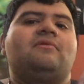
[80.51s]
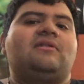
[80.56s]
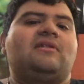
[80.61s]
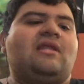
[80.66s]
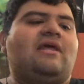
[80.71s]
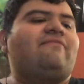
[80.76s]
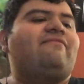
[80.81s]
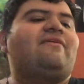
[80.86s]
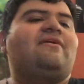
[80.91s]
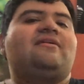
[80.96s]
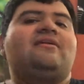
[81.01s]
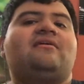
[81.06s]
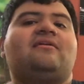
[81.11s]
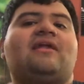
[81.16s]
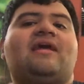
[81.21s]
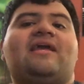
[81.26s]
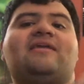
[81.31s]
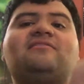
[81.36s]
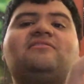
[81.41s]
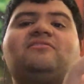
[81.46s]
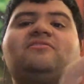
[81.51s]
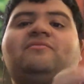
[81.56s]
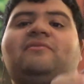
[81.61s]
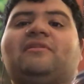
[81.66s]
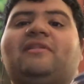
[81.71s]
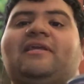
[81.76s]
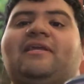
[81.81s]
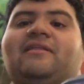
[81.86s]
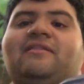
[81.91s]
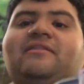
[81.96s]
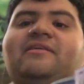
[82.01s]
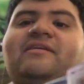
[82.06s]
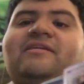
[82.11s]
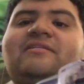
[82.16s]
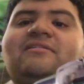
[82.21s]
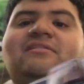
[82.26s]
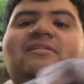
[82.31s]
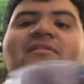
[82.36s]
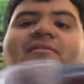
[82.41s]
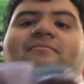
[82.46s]
I found out I had to do it like
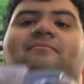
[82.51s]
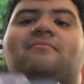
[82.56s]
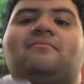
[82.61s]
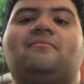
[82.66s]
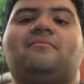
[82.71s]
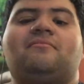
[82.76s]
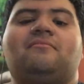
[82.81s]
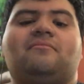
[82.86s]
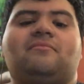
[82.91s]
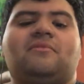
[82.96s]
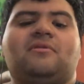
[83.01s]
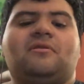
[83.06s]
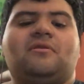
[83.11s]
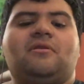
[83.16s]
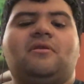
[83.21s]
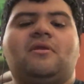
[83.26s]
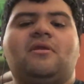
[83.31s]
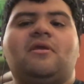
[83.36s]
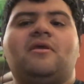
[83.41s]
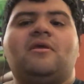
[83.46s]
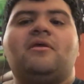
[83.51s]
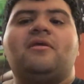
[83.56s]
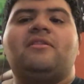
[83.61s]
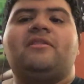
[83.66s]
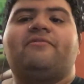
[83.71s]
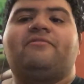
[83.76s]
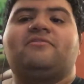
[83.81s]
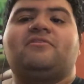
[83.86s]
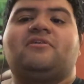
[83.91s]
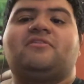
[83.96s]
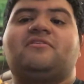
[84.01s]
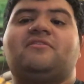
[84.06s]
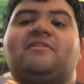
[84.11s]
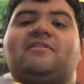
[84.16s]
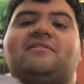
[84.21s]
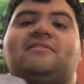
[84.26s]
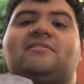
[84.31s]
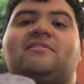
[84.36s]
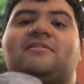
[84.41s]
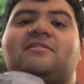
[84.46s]
this, and there was also
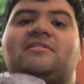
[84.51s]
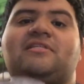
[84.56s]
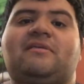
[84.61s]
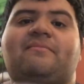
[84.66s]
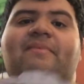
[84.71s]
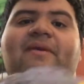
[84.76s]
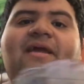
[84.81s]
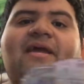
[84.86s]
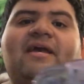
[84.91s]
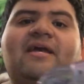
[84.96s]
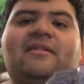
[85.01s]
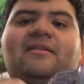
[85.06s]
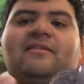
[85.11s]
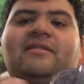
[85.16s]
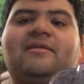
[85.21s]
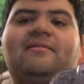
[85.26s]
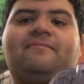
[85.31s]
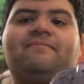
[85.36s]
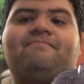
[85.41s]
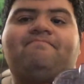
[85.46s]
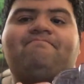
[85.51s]
the D-pad that